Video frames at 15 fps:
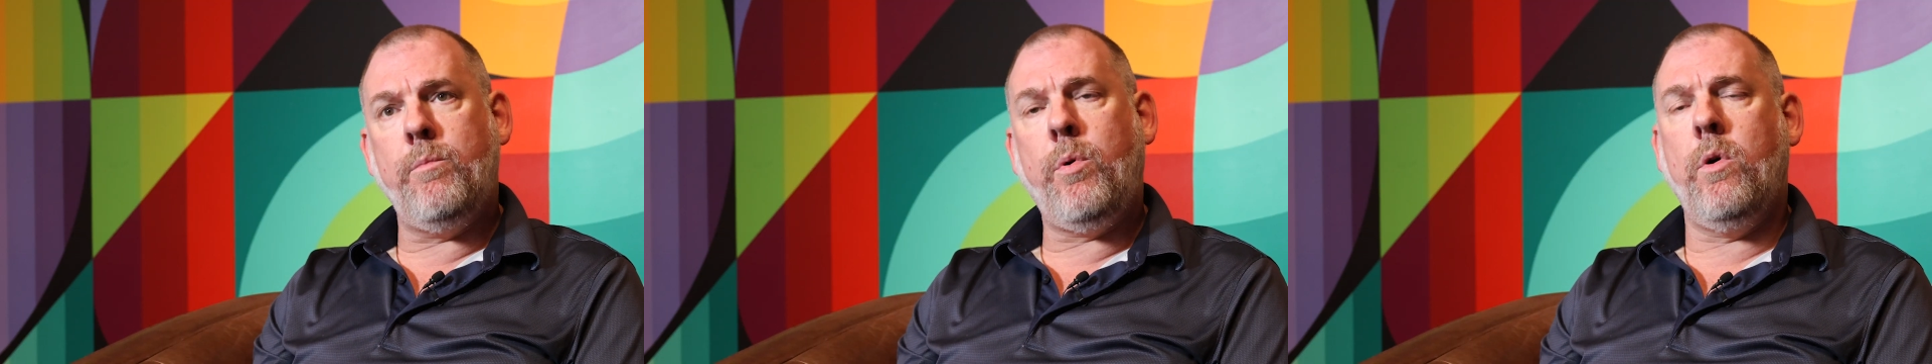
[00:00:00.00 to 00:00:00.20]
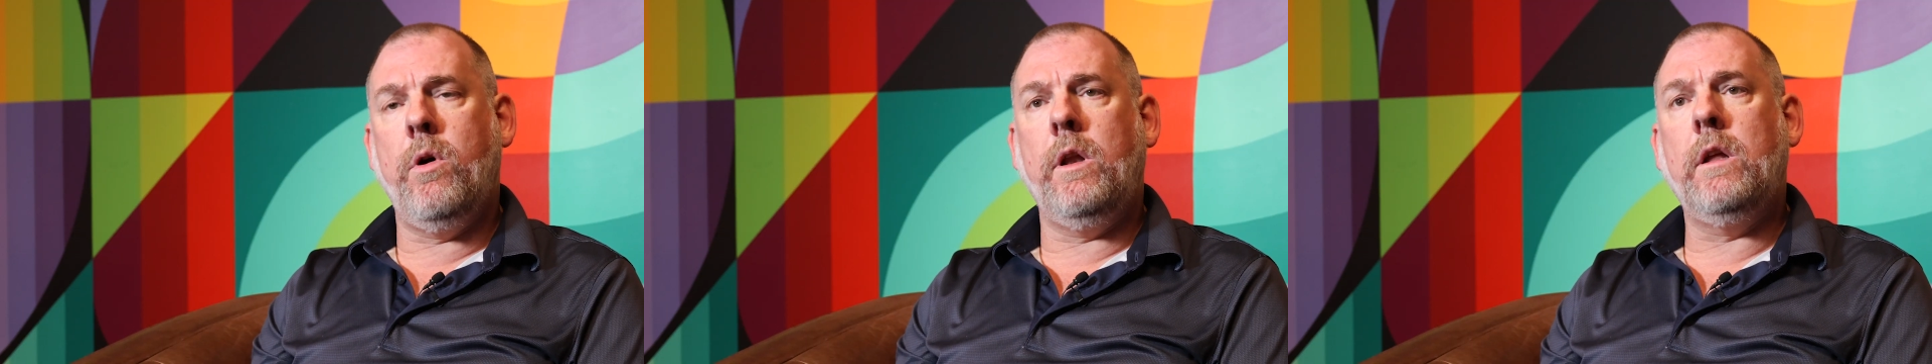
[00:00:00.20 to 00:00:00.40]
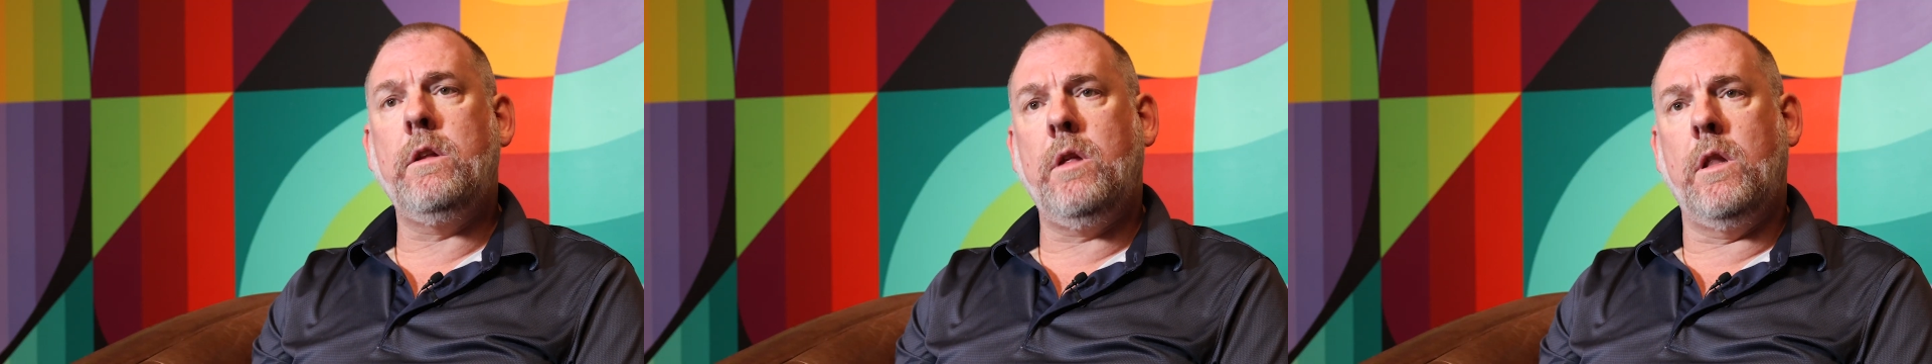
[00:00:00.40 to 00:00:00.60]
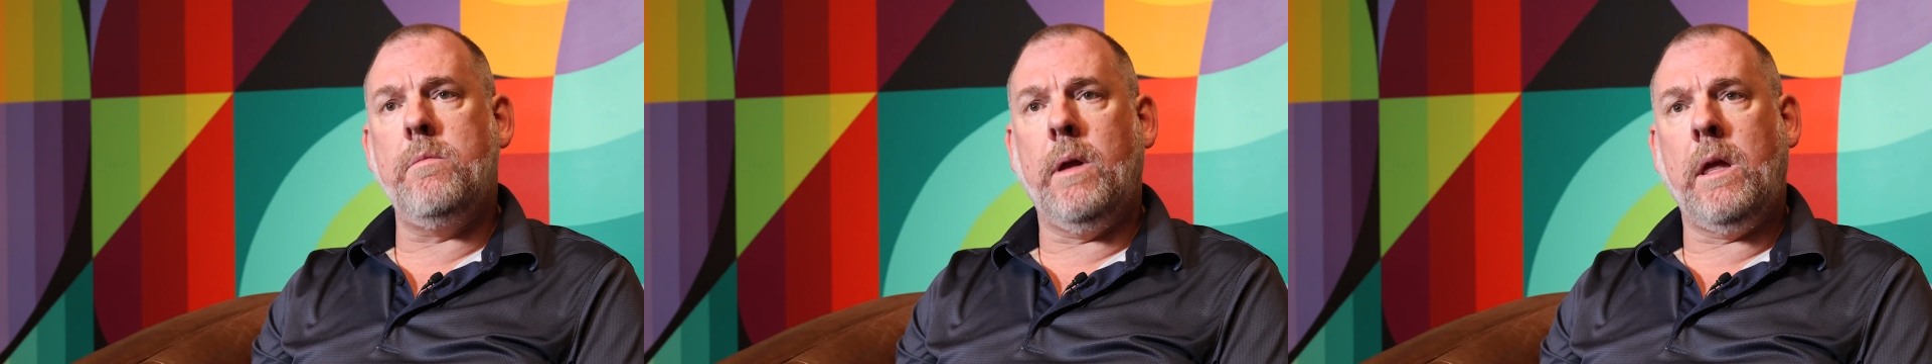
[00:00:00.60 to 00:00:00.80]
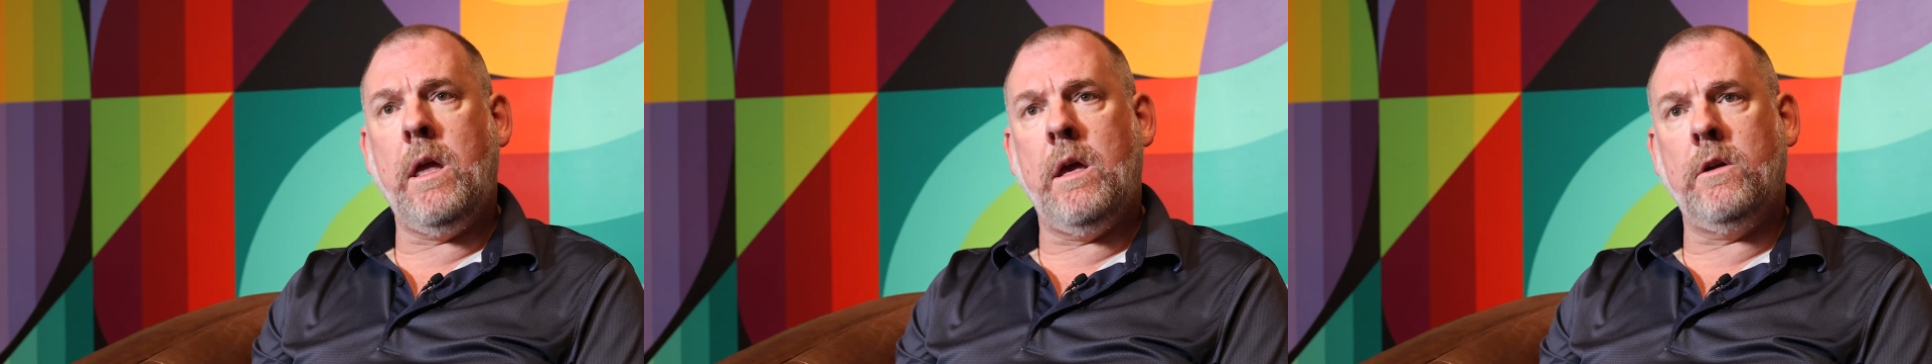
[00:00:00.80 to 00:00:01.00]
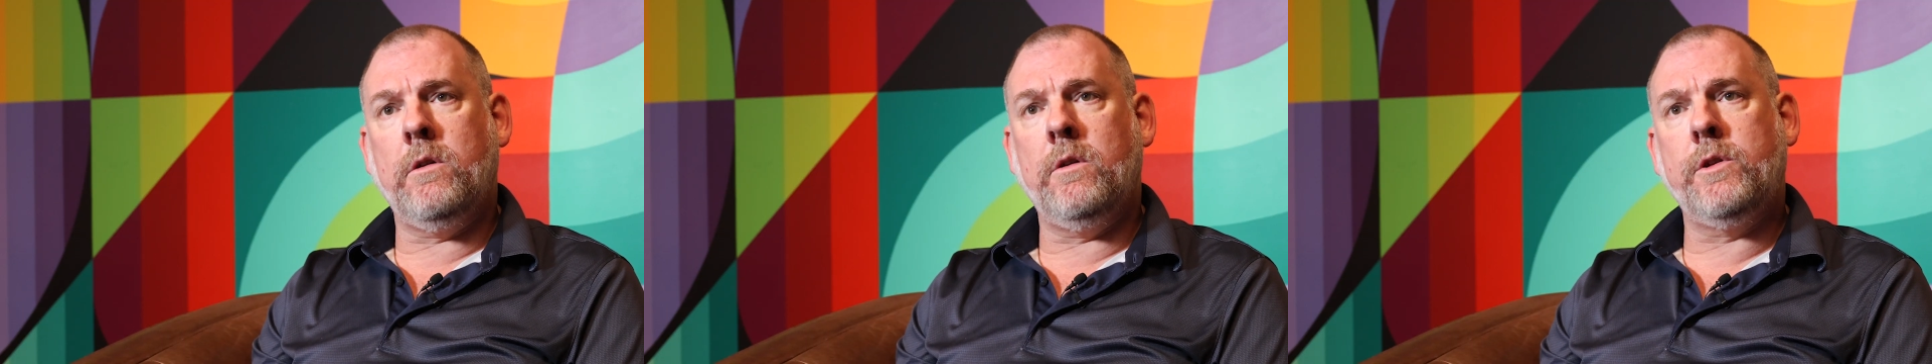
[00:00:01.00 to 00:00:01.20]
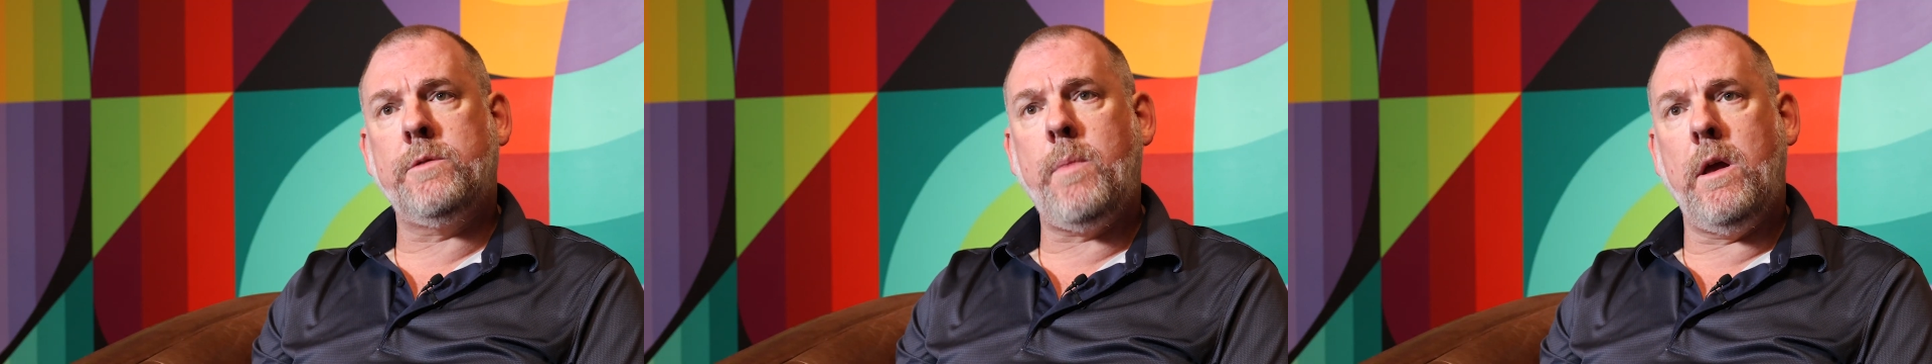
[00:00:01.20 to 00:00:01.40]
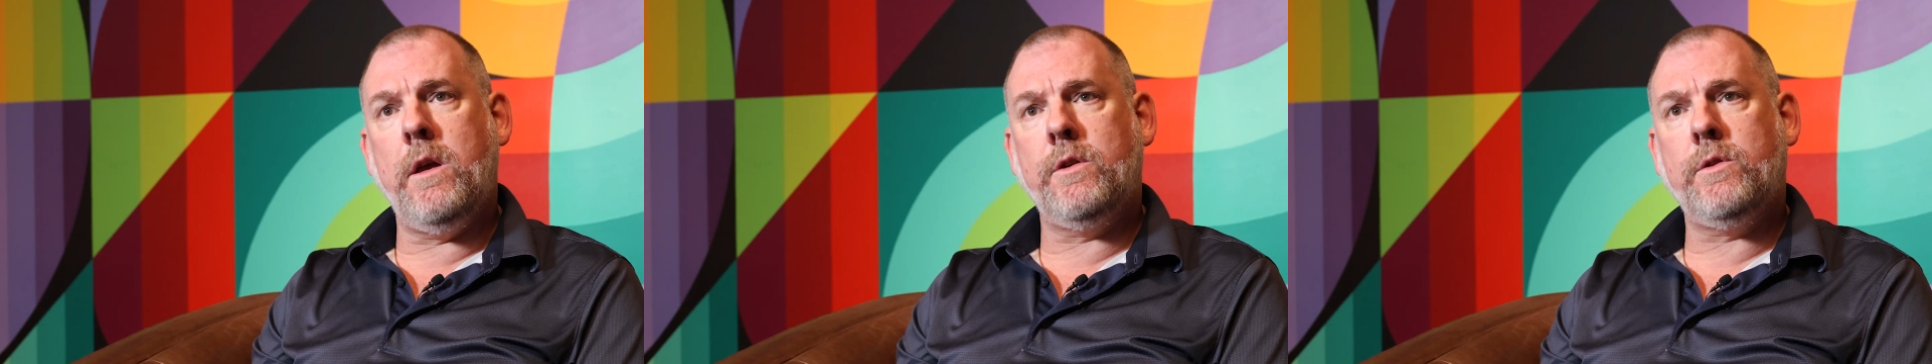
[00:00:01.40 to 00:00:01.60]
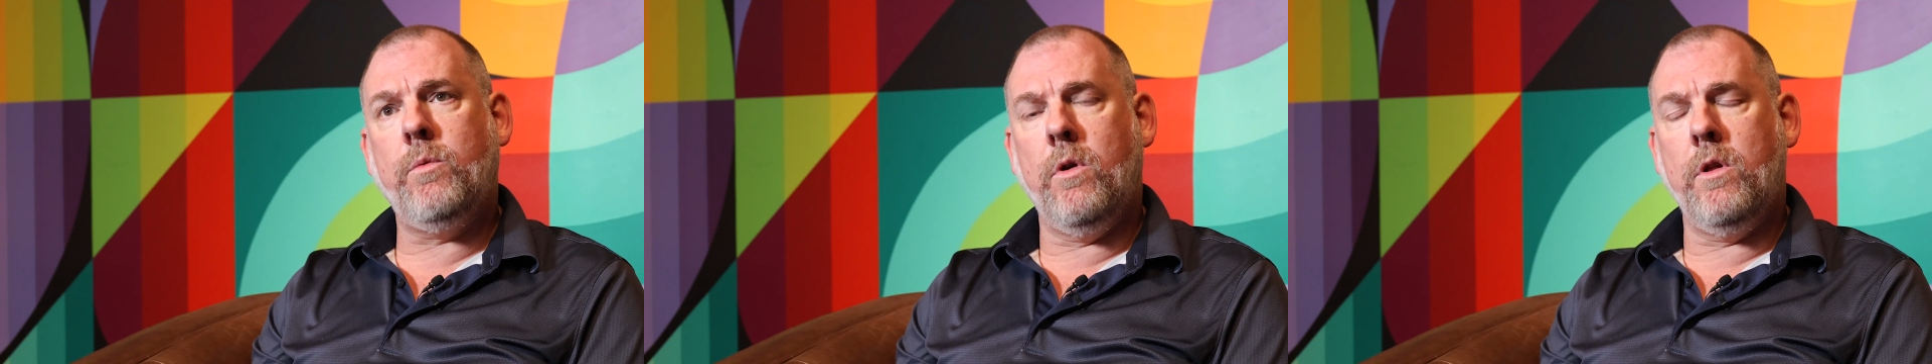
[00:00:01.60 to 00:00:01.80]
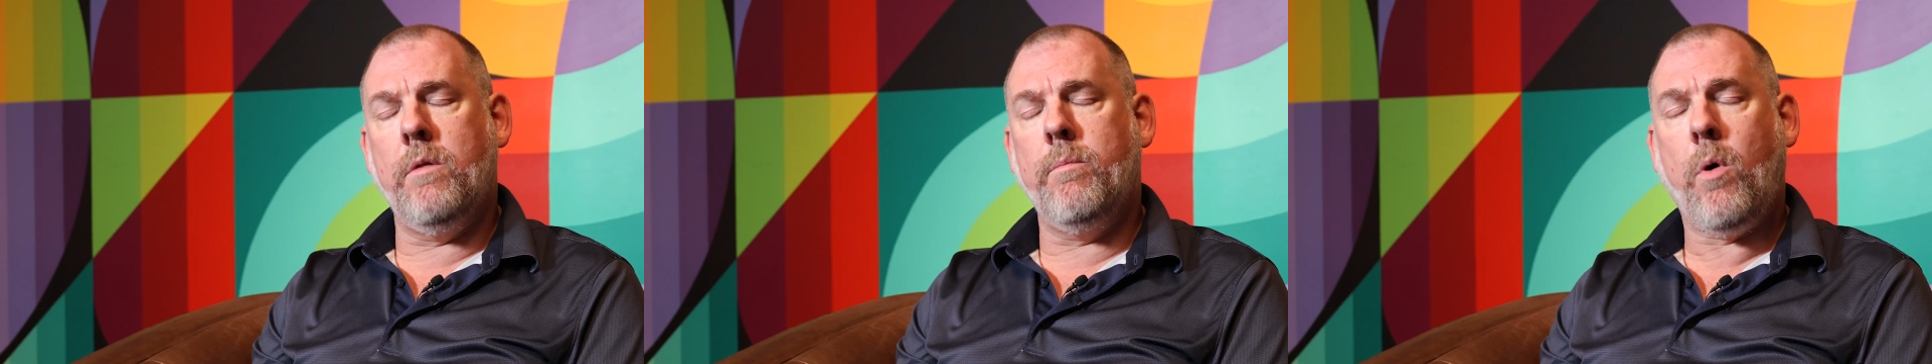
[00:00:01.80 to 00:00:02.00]
put into the mechanical space
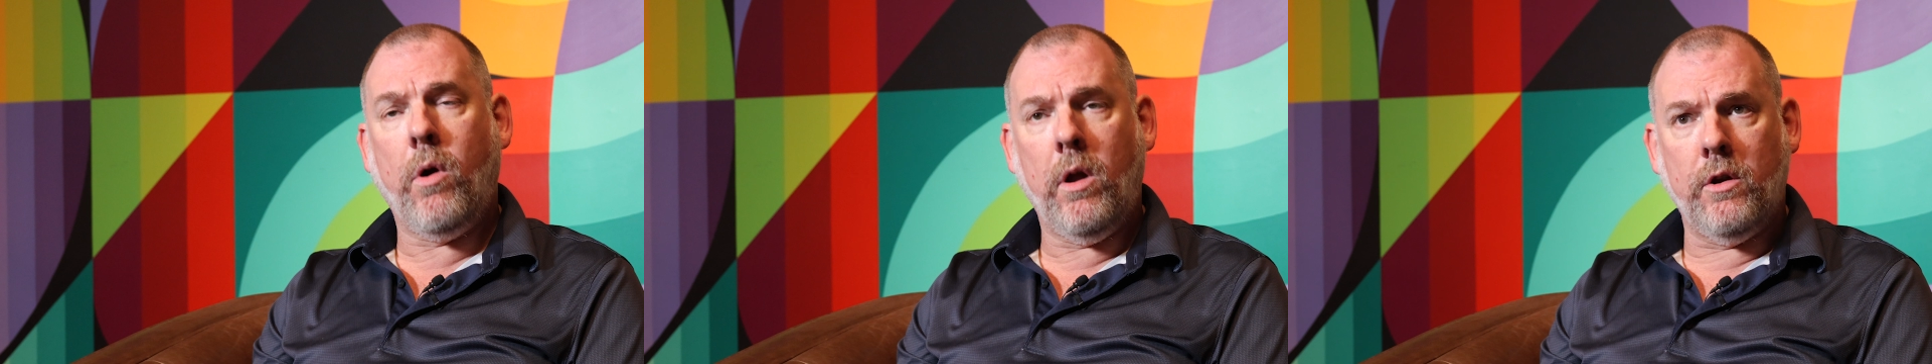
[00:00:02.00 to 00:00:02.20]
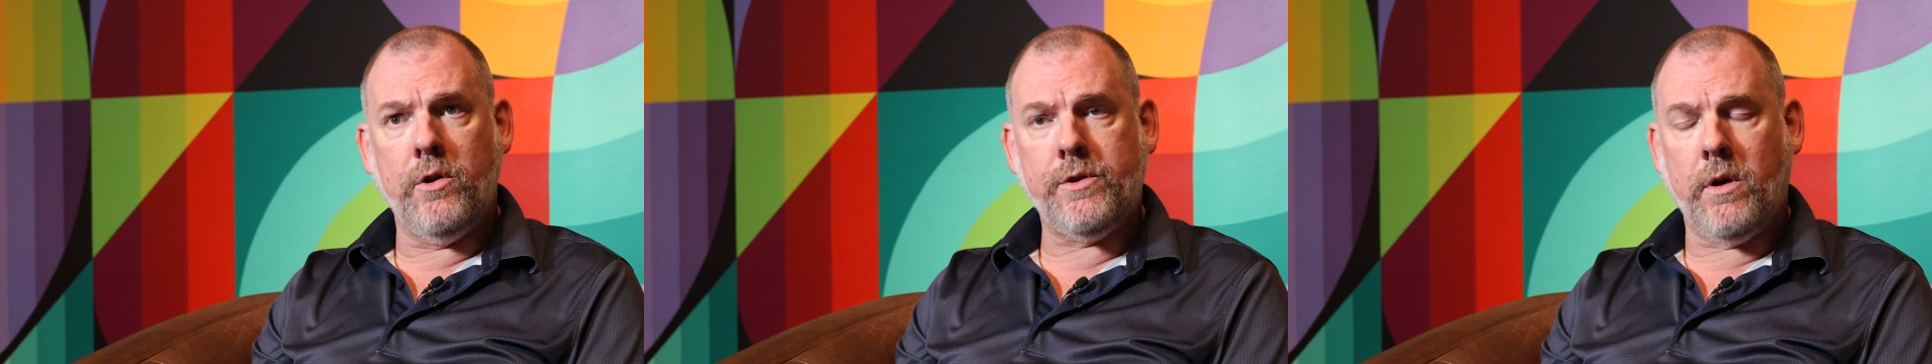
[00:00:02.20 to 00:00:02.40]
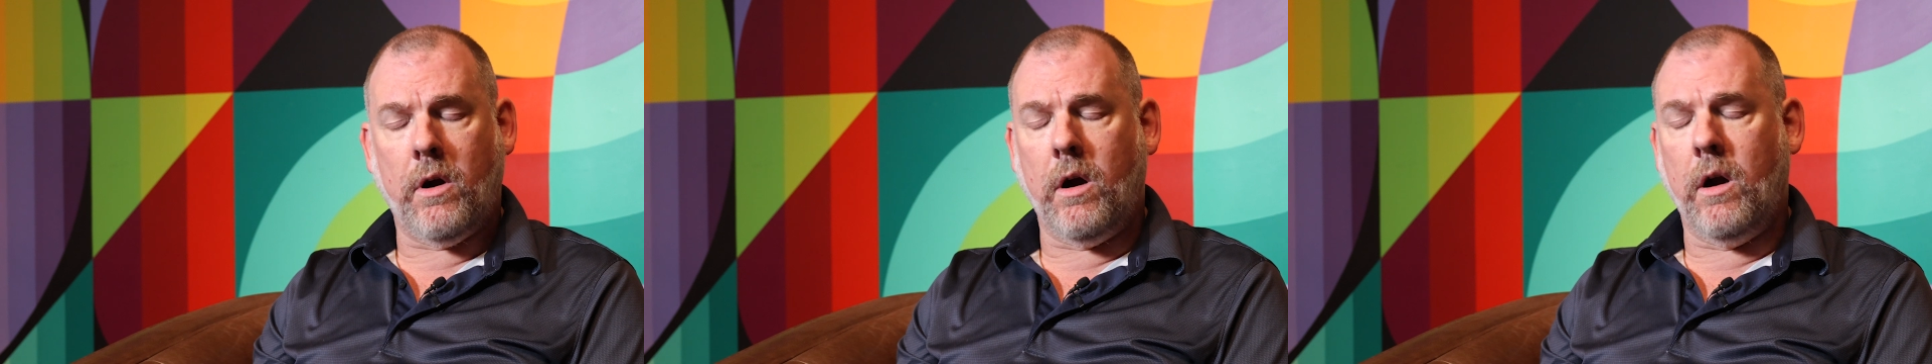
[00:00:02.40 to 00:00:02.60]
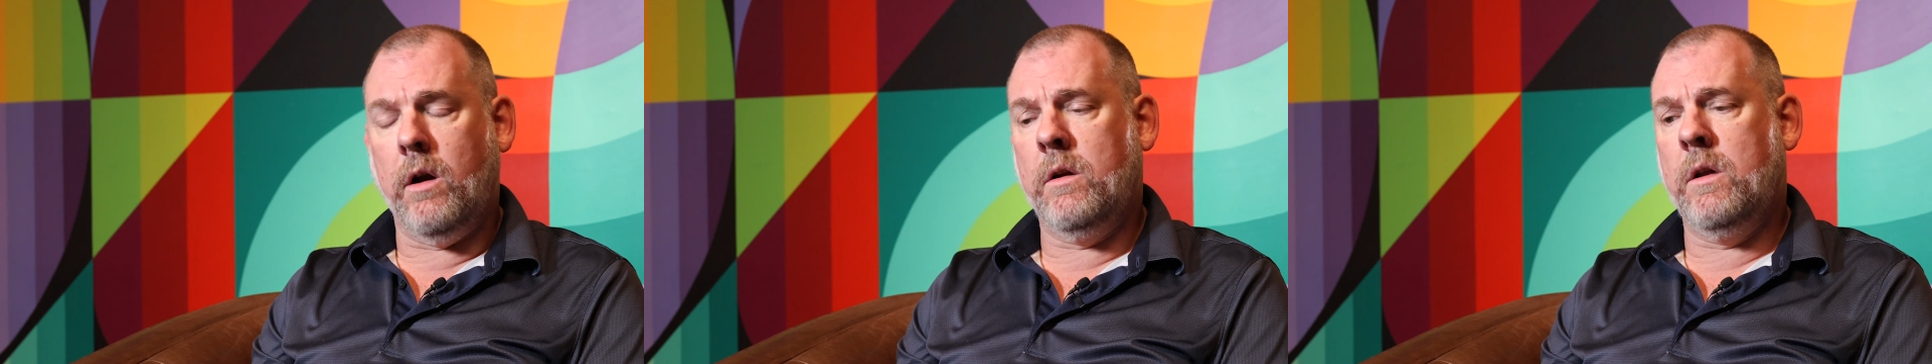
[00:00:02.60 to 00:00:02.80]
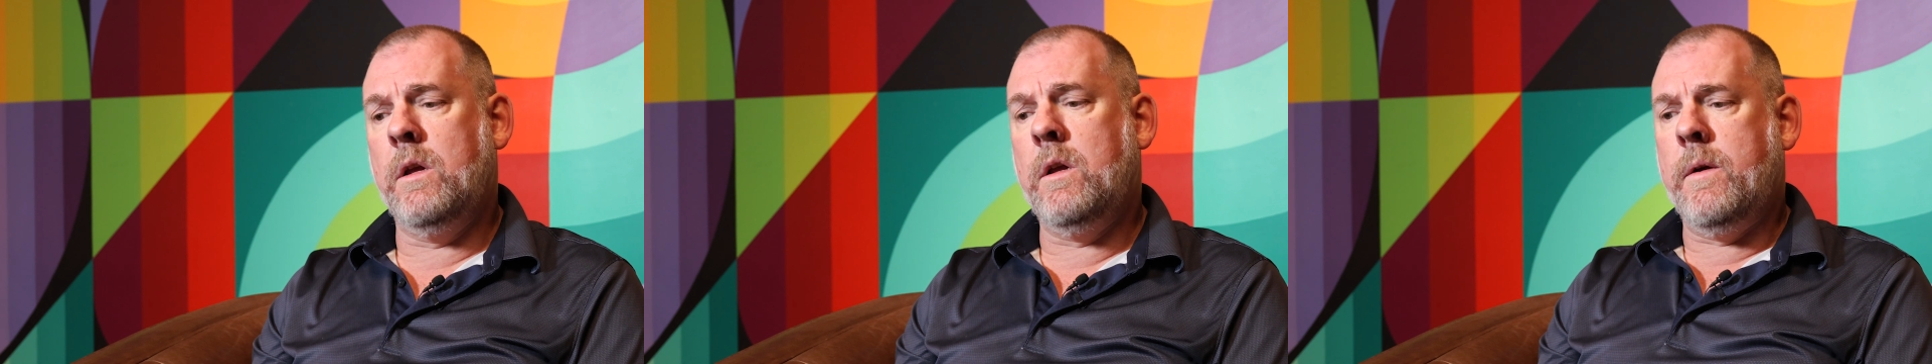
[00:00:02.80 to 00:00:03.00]
where the boilers are,